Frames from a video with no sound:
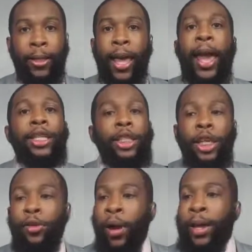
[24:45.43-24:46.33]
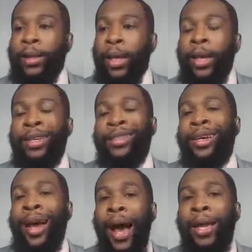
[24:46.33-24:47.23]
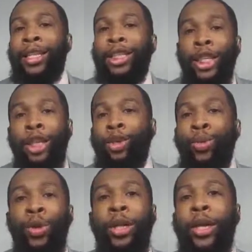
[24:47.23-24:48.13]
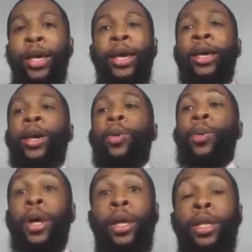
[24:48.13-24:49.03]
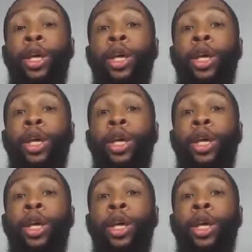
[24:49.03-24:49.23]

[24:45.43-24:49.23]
That shit right there is the kind of shit you want to hear when